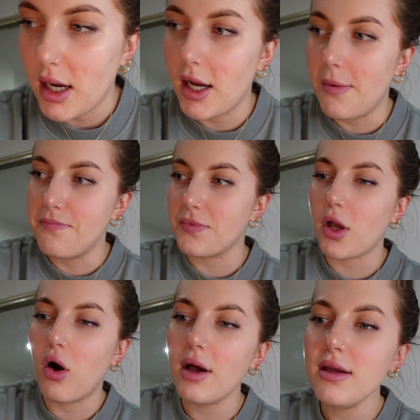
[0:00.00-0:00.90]
Um,
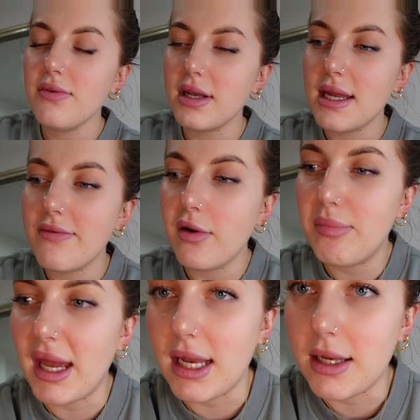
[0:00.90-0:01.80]
I've never
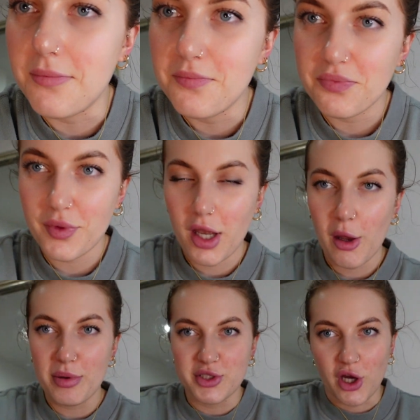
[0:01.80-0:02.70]
been
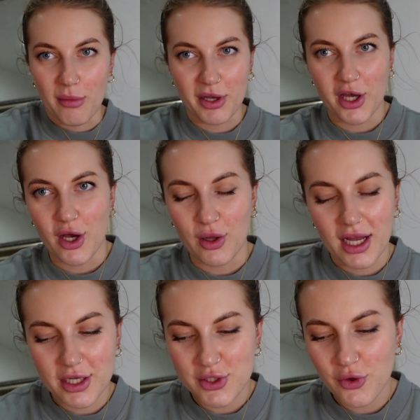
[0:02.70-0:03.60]
a pyjama girl
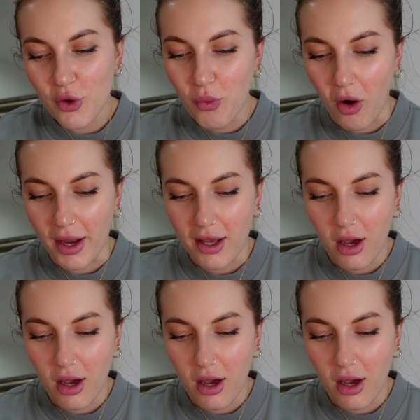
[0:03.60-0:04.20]
and I don't know why.